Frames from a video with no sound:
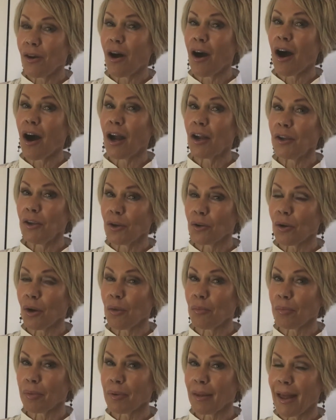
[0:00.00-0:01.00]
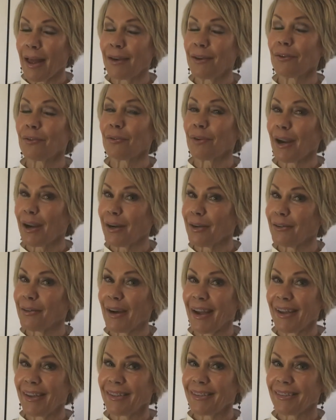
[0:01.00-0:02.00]
on your own plan right
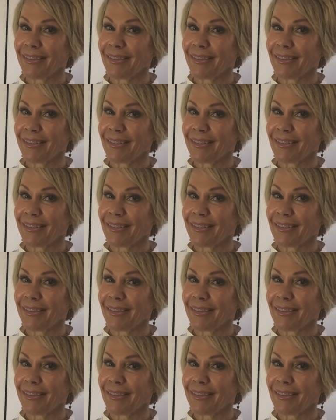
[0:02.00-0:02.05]
away.